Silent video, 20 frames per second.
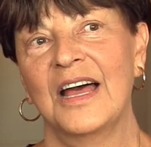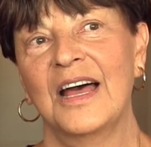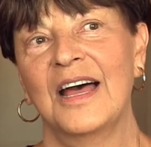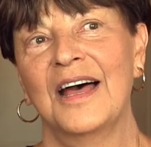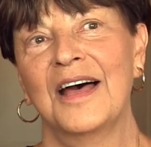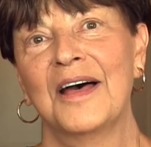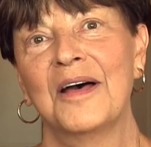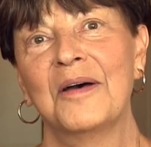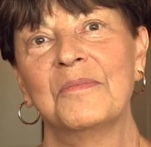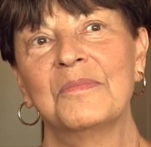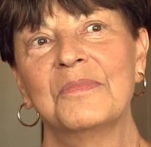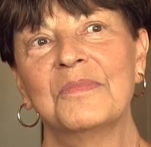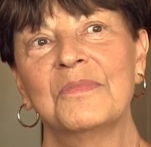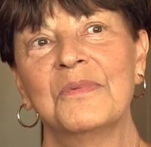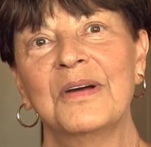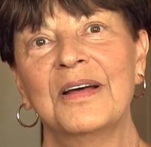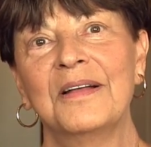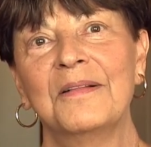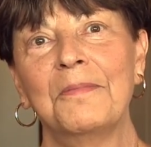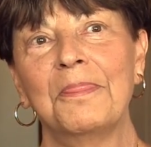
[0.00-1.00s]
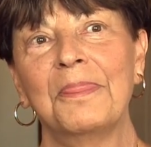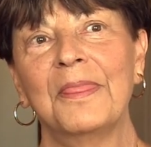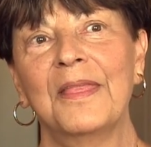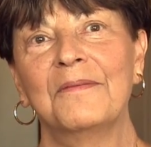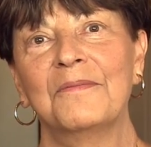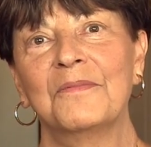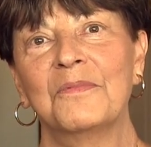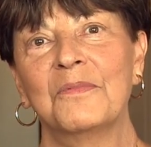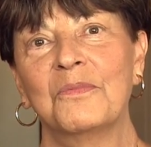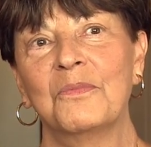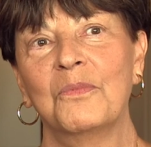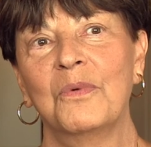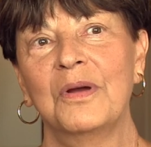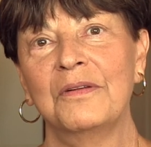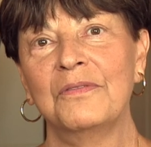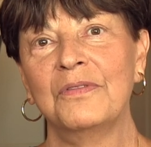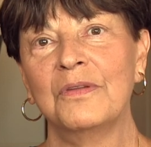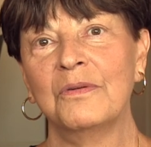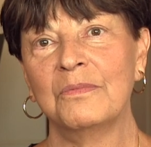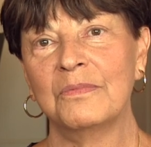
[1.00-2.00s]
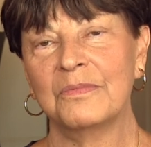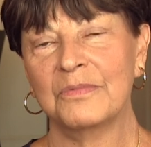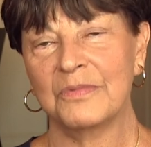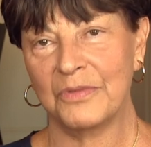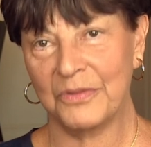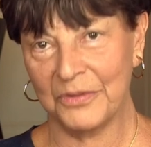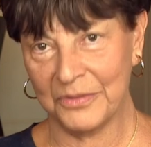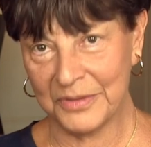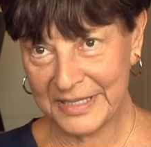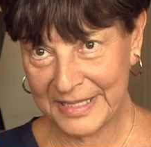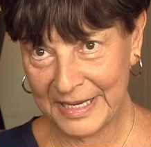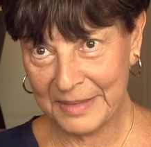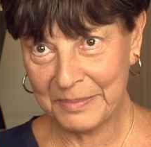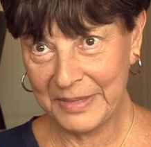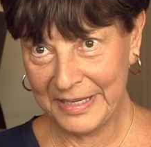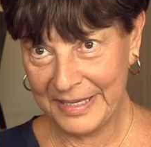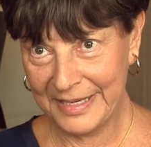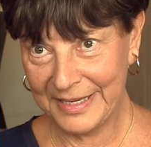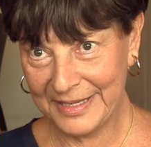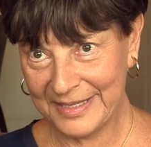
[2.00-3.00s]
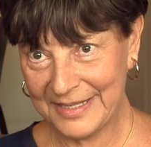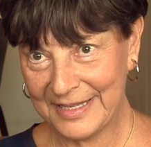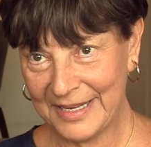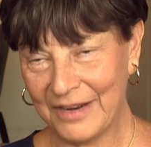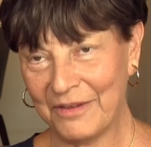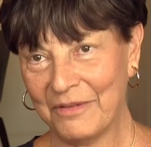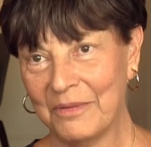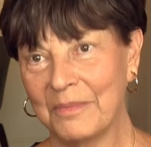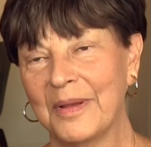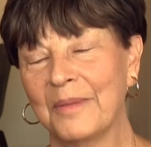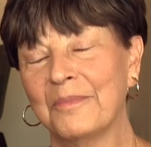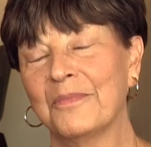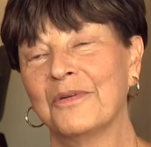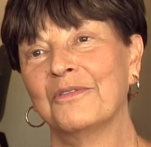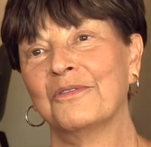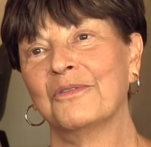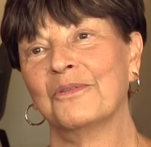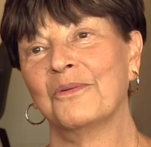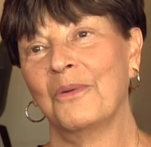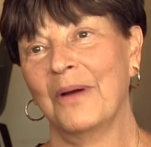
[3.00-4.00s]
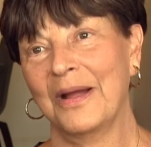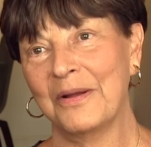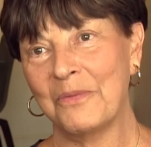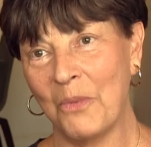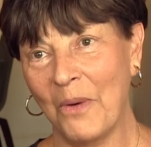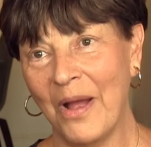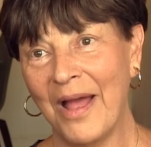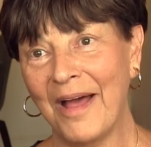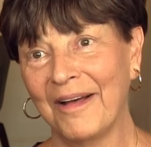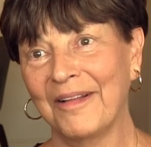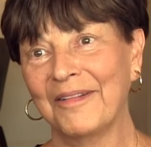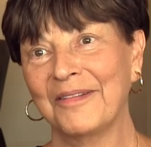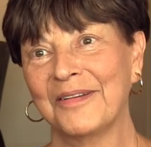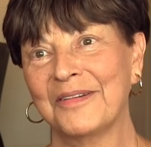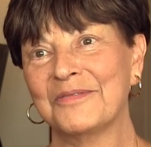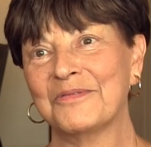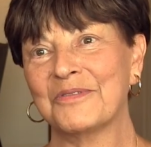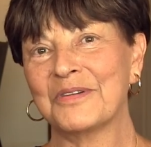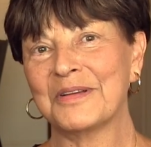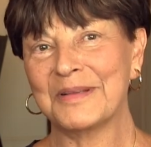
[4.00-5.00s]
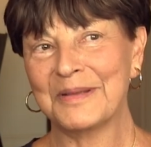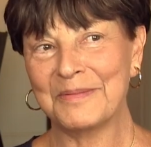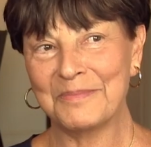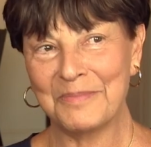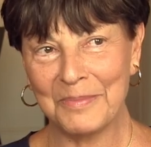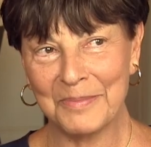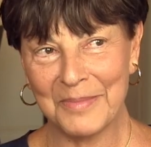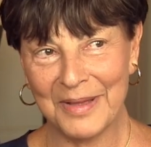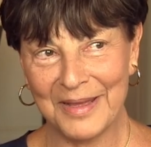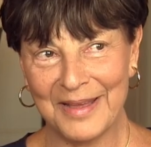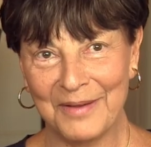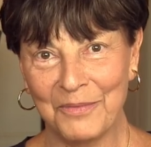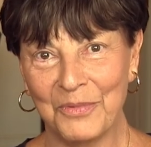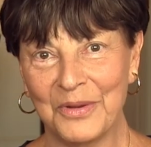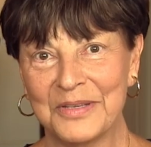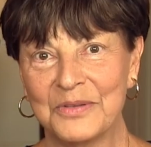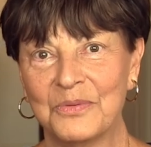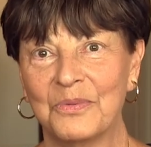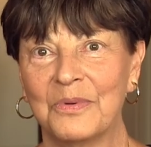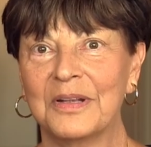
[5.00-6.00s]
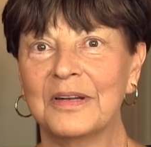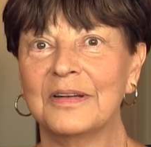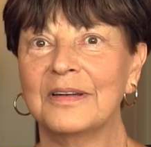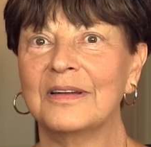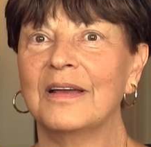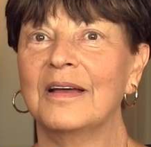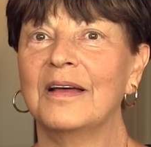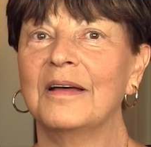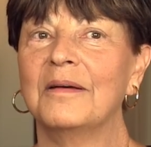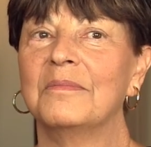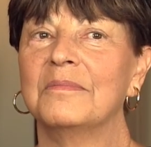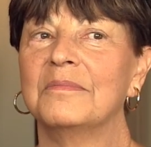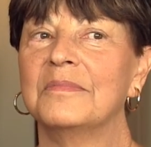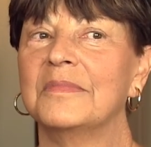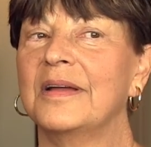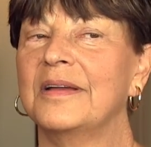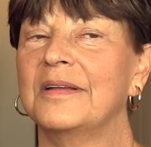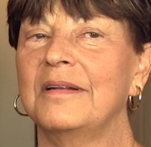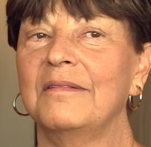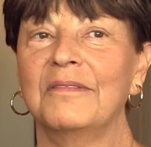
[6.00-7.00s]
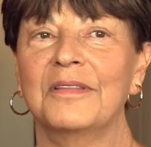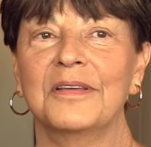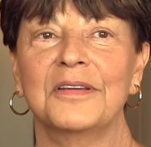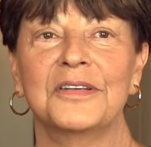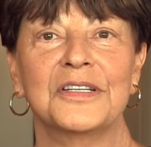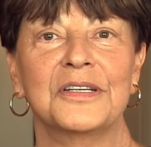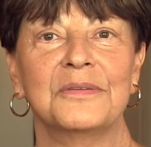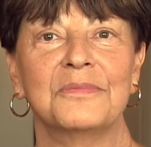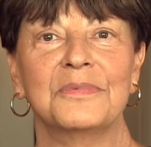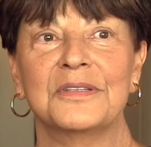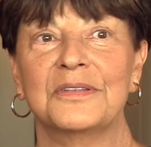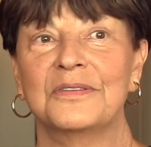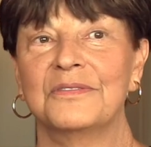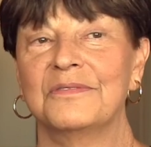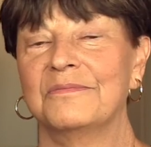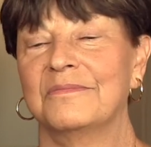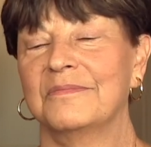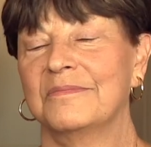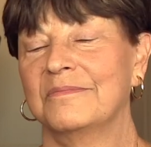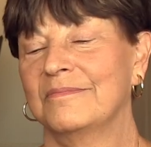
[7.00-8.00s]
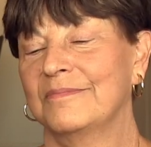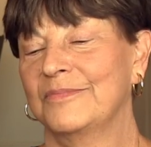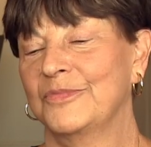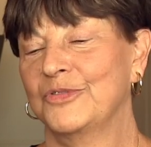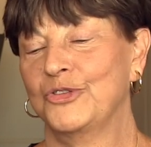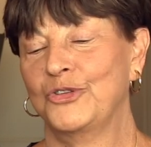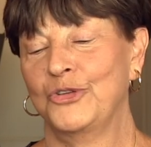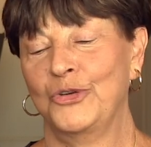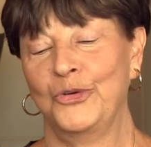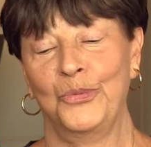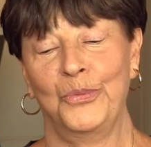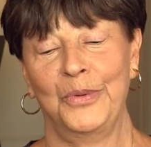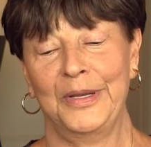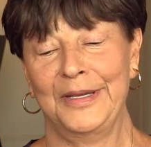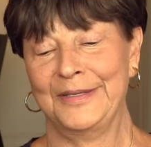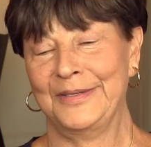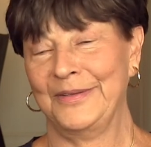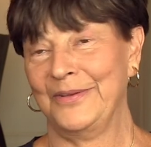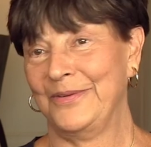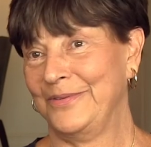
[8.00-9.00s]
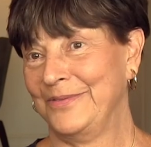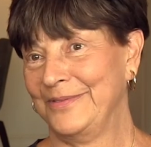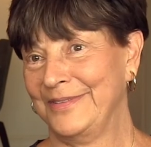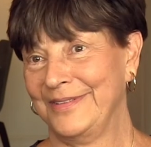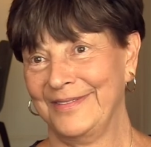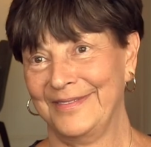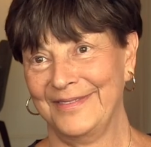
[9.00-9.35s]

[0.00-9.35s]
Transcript: Um, well, one of the Thursday meetings that I remember quite well it, was when um, I don't think she was two weeks old.